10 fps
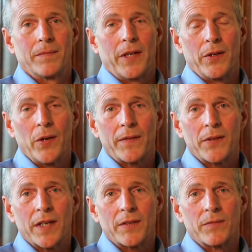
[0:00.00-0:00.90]
But I know
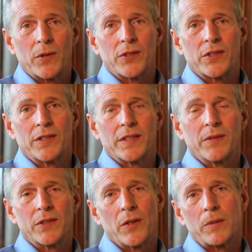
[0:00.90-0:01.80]
after that conversion,
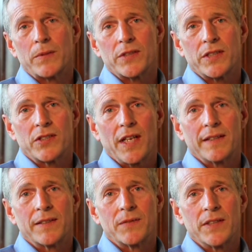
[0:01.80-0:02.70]
it was a 100%
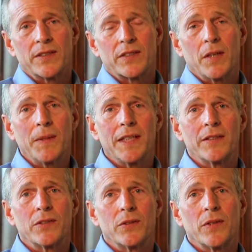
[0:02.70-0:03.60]
chance of Jesus coming
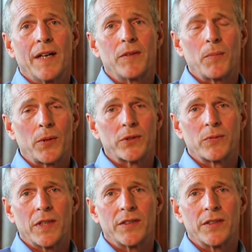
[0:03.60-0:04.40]
into having a personal